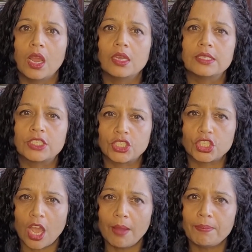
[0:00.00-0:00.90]
A
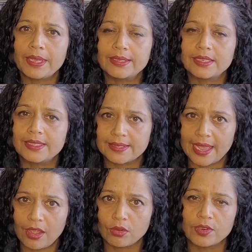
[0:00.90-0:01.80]
stop is a
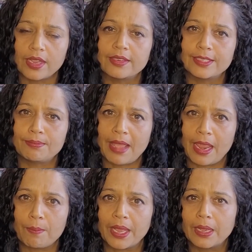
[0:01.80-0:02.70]
sound that is
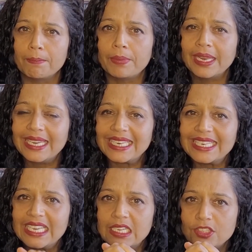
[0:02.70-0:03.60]
made by
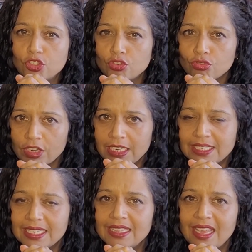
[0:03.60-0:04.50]
completely
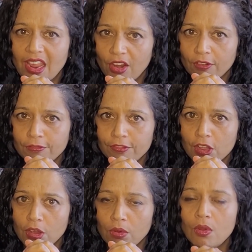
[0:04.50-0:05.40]
constricting the
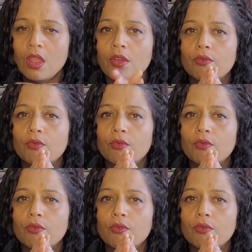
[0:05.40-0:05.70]
airflow